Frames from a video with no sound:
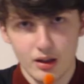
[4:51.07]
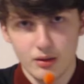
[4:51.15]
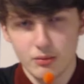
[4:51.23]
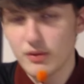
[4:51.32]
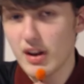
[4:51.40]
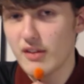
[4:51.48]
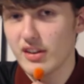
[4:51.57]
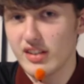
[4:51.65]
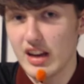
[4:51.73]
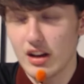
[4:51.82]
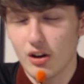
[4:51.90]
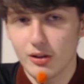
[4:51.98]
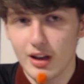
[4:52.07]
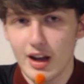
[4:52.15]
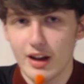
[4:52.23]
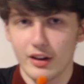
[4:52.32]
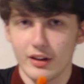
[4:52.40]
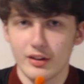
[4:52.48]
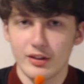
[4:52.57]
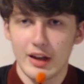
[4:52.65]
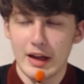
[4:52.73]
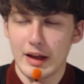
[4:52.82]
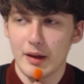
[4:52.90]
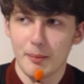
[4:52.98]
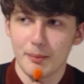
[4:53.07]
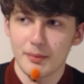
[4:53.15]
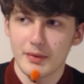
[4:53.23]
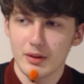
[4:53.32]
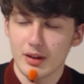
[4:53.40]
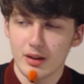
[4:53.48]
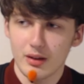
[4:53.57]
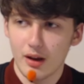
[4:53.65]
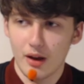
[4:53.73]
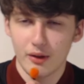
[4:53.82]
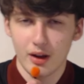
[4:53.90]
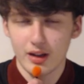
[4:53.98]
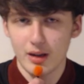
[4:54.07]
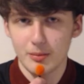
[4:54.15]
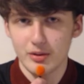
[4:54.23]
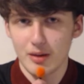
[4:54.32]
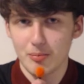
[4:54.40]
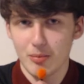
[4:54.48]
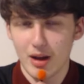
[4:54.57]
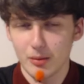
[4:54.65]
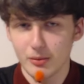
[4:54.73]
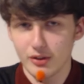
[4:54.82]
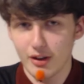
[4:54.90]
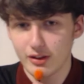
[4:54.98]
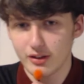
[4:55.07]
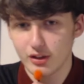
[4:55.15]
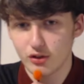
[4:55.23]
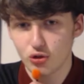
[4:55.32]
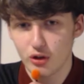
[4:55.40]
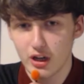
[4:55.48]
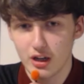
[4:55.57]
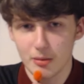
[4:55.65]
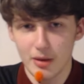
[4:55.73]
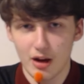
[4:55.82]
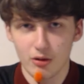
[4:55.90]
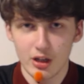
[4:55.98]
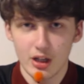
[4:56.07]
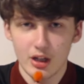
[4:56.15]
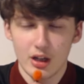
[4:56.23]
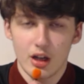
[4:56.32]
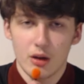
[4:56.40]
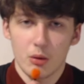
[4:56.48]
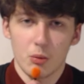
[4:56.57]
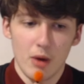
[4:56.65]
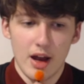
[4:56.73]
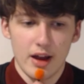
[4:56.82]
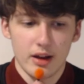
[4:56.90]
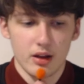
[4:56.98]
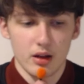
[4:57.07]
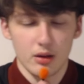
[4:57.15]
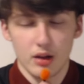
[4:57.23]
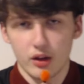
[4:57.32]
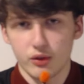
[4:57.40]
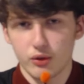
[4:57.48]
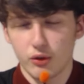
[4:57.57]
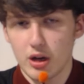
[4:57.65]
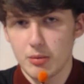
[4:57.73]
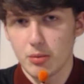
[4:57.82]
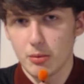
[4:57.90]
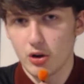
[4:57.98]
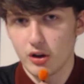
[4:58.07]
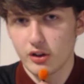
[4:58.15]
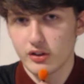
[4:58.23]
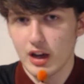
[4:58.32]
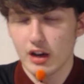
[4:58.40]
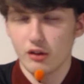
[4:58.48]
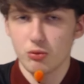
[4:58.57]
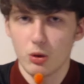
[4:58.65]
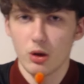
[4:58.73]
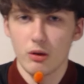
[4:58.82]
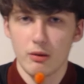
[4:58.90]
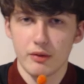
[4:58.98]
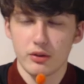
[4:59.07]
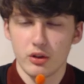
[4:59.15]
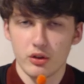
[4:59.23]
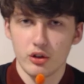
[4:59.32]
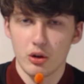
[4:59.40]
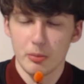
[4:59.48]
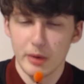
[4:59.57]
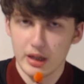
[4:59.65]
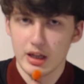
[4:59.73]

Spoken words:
We've never seen out like this. I keep seeing Bantams Heritage tweeting about where the last three promoted sides were after so many